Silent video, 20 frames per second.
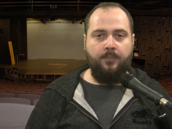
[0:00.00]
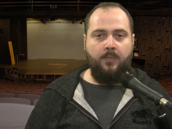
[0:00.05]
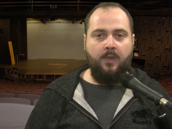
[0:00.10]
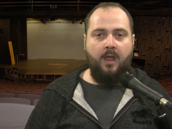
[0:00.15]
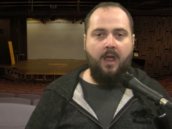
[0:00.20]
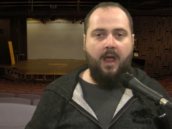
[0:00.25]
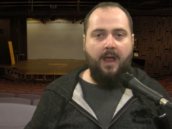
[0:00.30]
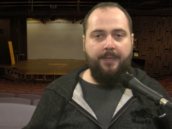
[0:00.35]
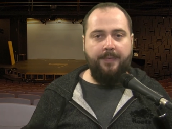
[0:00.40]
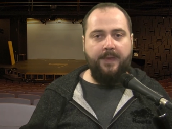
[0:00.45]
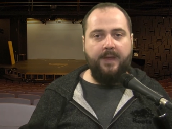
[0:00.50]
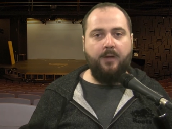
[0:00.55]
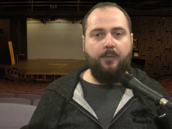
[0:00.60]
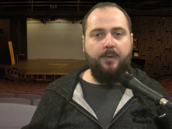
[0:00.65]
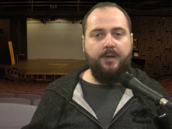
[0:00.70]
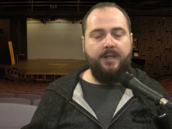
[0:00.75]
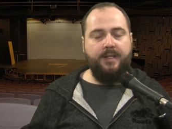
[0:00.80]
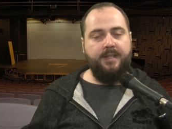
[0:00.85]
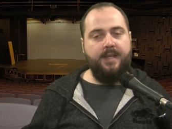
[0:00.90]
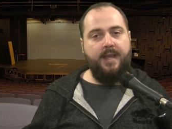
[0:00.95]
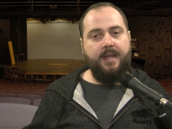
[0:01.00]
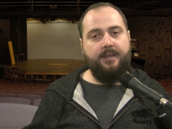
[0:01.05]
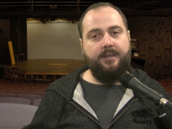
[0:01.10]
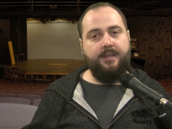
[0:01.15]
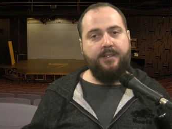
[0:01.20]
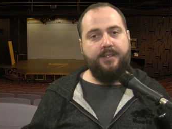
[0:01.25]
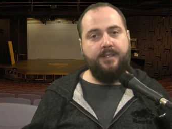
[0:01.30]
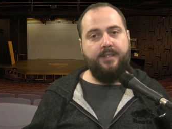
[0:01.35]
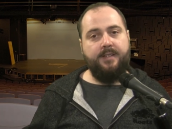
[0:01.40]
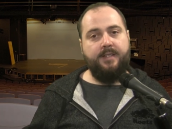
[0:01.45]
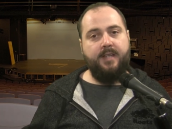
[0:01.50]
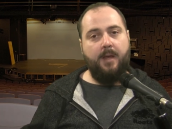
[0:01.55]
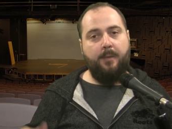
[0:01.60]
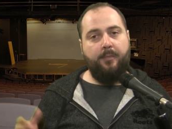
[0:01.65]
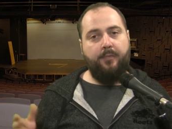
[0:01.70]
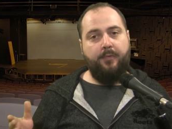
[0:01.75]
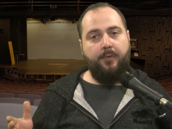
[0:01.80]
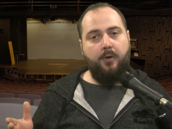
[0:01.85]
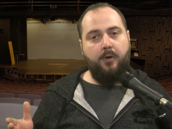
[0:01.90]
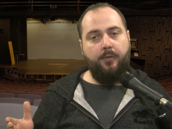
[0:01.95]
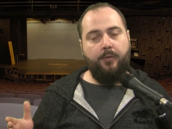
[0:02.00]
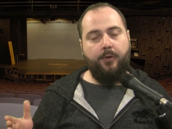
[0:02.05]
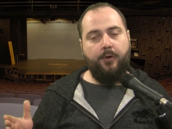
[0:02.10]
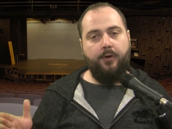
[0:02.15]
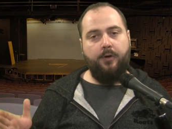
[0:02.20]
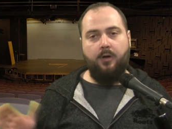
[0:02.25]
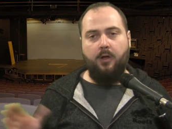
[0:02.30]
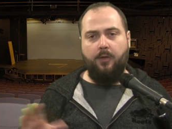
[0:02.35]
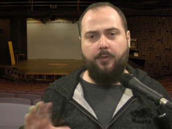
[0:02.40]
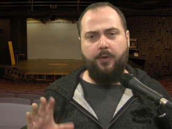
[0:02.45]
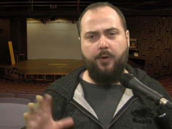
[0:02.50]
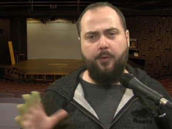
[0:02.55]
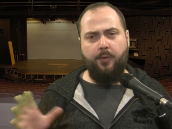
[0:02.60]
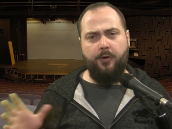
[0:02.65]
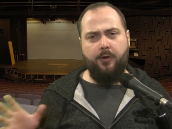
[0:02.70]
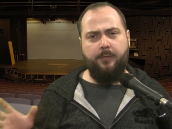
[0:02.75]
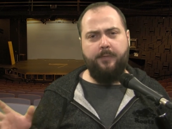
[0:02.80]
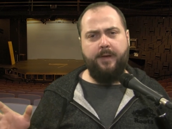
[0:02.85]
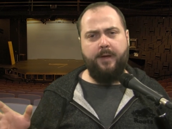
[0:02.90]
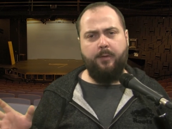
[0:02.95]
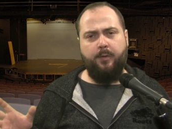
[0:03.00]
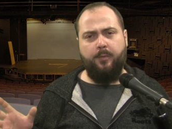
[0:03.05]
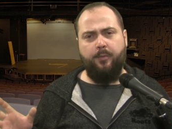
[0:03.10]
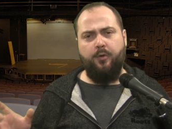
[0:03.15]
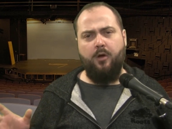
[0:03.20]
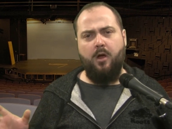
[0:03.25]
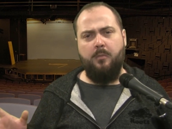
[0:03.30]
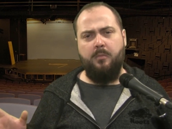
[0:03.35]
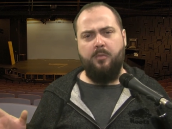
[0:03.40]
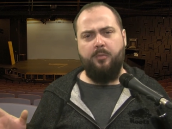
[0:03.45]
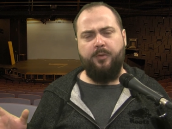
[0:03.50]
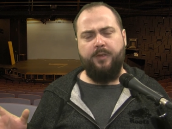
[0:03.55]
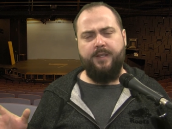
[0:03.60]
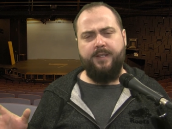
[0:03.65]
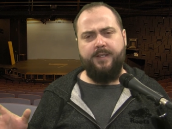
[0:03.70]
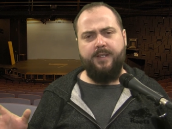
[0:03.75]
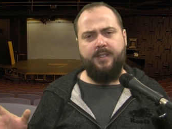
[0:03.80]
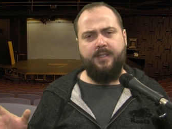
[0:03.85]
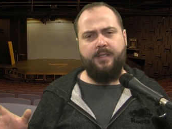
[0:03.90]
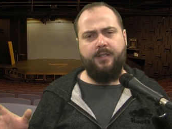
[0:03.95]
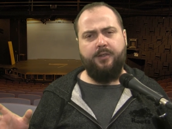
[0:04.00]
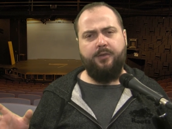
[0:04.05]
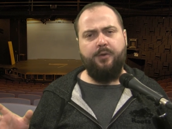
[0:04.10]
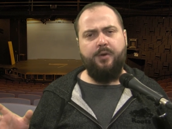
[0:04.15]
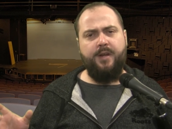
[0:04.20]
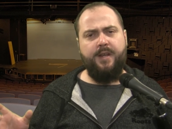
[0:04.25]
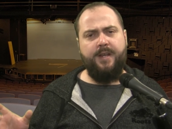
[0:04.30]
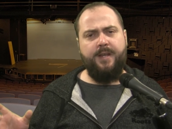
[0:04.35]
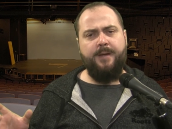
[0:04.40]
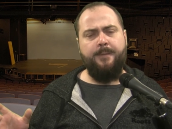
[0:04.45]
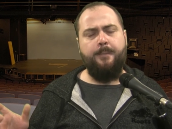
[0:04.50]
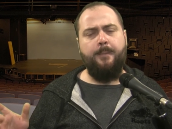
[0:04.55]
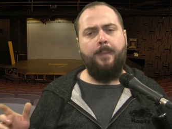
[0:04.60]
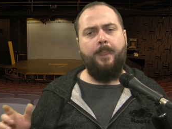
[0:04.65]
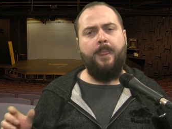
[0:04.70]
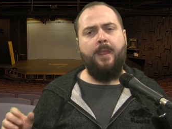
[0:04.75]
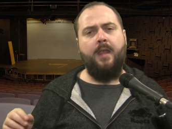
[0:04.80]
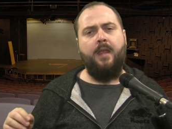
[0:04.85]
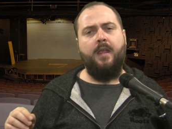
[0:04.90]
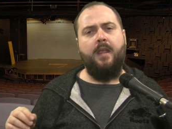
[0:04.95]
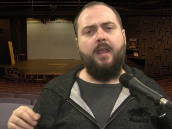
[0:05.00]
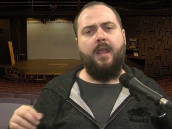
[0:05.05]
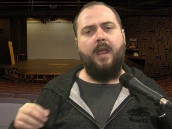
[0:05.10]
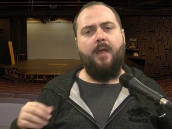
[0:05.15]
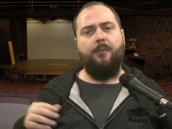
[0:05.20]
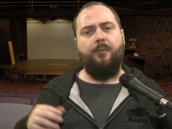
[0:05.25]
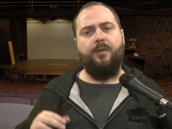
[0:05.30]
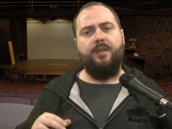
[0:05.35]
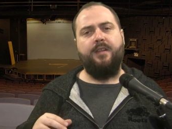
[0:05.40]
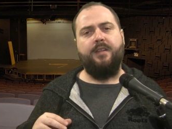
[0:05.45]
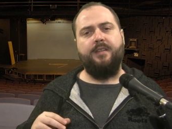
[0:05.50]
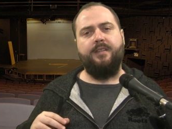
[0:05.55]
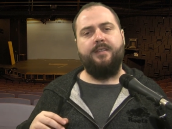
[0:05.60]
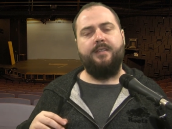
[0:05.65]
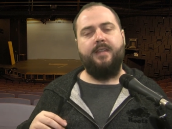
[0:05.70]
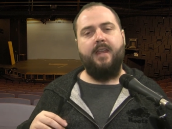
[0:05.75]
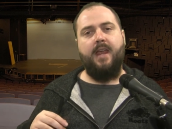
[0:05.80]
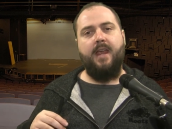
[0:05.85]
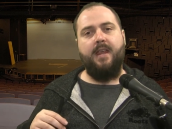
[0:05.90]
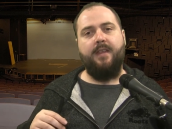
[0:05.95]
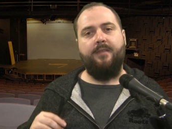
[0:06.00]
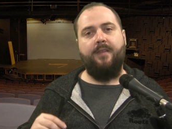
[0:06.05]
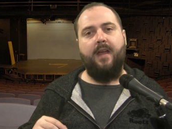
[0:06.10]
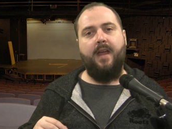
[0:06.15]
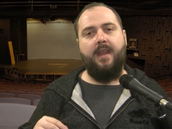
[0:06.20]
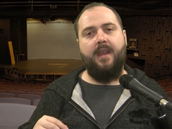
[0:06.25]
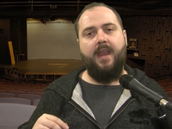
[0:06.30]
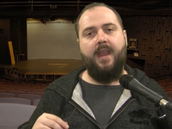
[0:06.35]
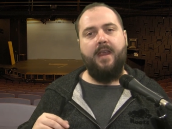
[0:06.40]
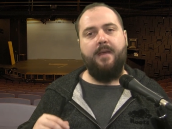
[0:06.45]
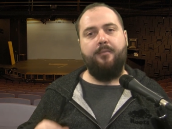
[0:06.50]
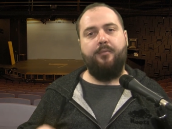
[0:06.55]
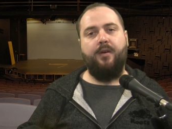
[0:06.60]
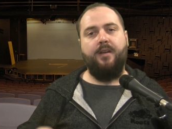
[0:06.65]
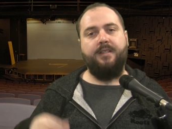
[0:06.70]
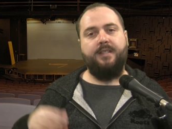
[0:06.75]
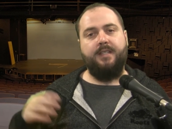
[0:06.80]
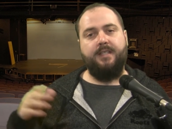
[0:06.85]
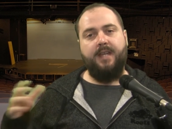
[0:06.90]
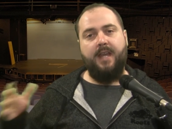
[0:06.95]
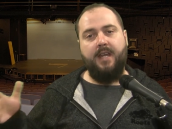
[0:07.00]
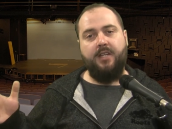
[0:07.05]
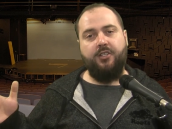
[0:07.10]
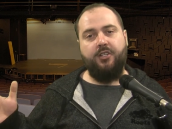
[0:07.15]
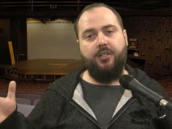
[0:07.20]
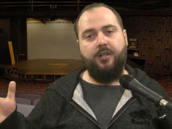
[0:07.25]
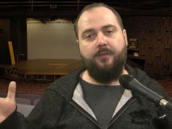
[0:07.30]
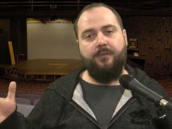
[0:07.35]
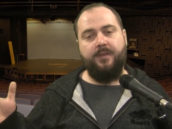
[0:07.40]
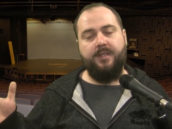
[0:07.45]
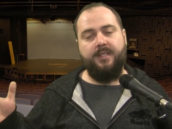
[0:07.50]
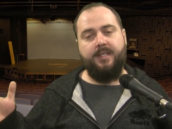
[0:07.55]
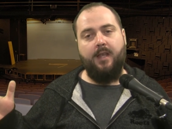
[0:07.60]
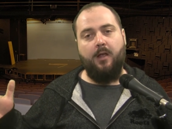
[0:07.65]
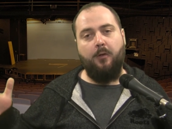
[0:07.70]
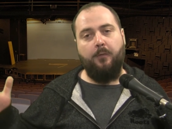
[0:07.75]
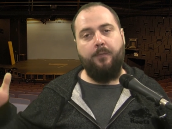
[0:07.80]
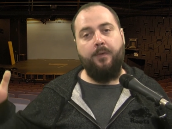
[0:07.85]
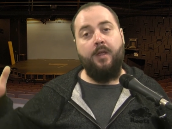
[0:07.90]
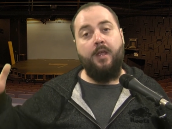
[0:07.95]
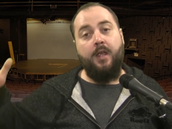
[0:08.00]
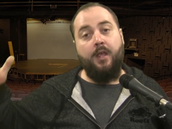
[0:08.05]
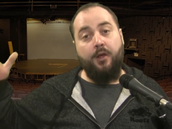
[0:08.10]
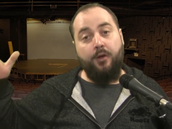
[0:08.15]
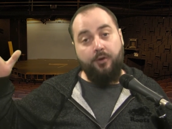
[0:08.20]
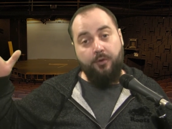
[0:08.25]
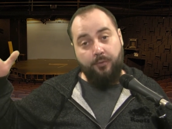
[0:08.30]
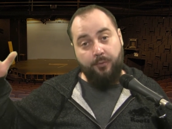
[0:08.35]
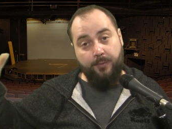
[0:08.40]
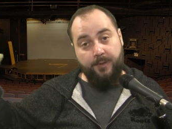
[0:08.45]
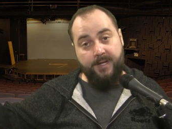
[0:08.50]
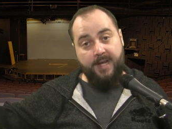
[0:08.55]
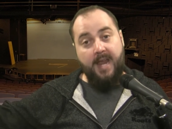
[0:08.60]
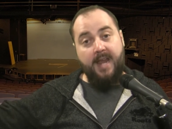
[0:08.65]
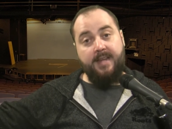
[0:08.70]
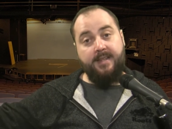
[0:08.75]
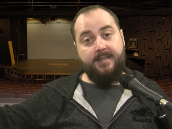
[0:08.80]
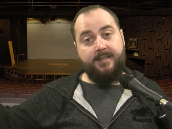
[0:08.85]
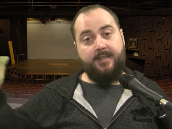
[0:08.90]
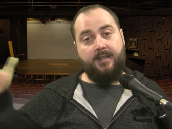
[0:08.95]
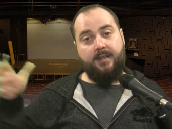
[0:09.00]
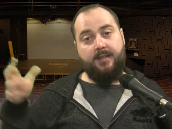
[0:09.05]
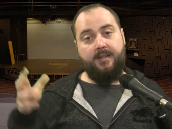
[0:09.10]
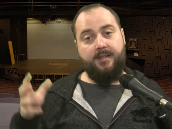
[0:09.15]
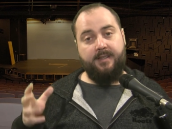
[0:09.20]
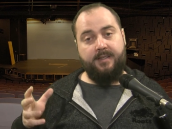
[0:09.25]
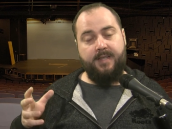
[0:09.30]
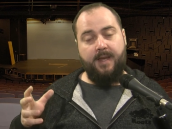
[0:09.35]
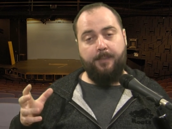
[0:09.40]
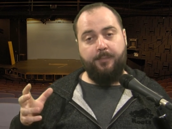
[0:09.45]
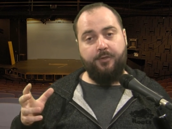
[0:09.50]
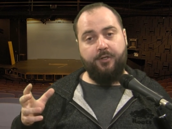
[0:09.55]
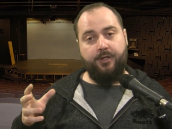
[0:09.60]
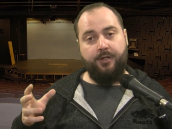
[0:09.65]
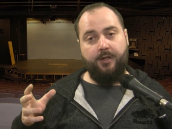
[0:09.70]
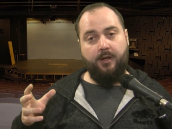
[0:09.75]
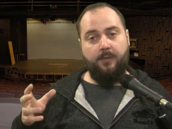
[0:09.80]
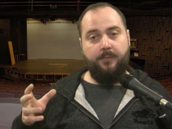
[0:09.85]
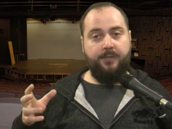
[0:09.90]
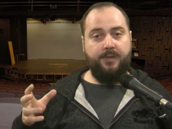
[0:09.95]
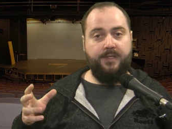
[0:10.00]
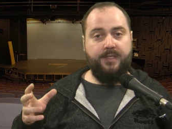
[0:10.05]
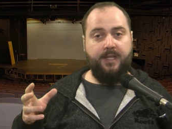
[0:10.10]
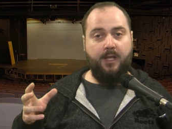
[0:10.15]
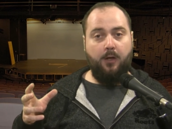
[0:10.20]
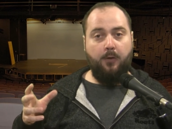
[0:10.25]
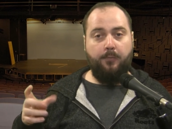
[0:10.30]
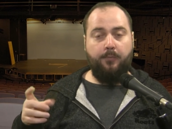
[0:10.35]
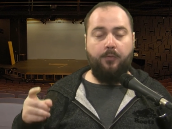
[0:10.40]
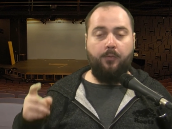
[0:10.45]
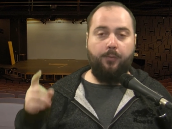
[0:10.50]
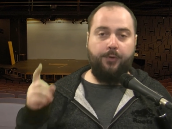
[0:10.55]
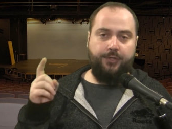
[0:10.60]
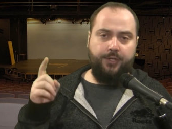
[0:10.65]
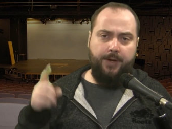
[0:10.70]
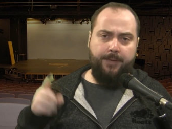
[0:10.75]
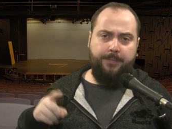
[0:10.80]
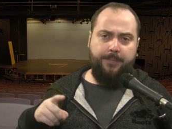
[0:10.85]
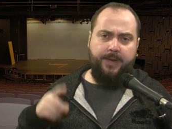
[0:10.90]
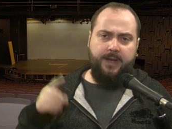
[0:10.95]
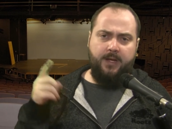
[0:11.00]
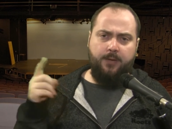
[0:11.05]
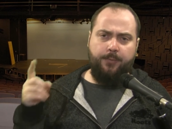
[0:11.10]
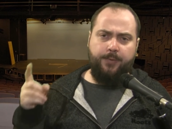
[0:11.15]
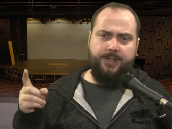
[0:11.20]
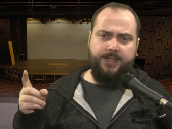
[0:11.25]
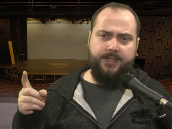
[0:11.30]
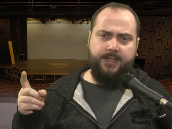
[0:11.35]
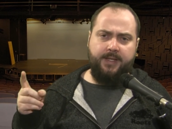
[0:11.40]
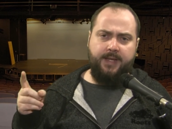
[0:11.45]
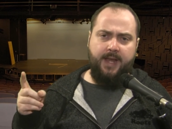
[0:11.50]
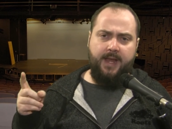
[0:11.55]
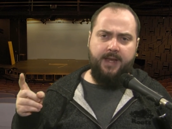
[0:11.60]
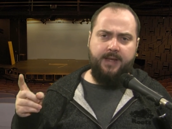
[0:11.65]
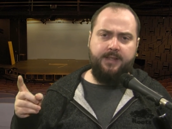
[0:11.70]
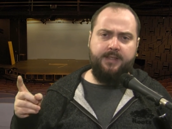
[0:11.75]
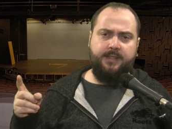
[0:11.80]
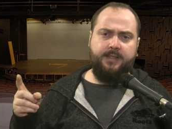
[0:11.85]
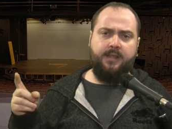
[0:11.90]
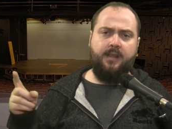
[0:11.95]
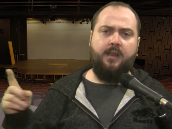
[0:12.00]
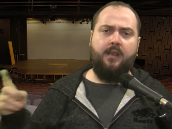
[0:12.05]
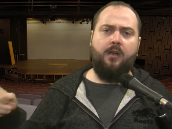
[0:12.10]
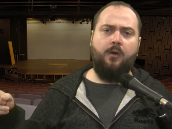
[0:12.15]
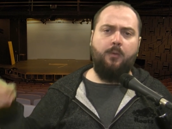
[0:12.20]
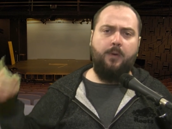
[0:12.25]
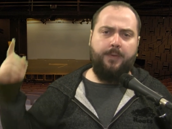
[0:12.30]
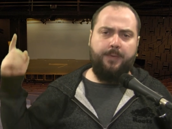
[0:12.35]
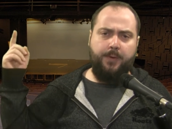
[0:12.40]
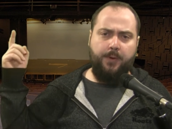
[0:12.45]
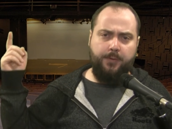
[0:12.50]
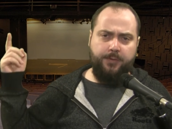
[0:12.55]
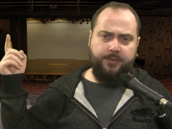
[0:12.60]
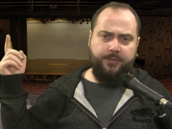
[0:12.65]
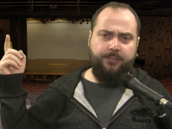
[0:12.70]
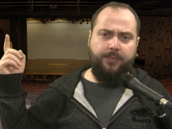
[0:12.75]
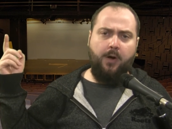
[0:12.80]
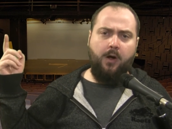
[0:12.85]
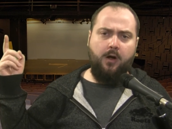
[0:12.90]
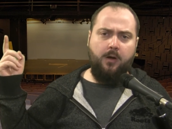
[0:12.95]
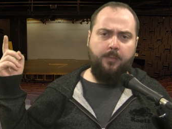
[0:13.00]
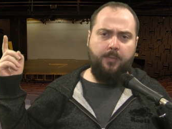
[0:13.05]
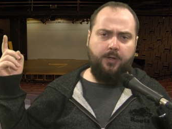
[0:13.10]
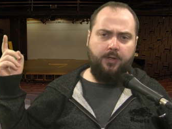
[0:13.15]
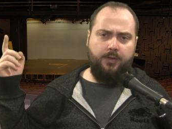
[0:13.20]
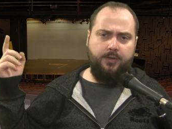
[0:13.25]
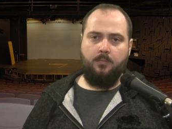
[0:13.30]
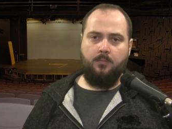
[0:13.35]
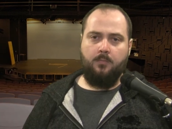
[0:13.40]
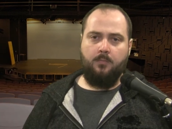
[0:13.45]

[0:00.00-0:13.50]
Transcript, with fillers: i think we could take this a step further although erving would probably disagree and we could say that a presentation of the self creates a conception of the self, which I think was the case with those farmers.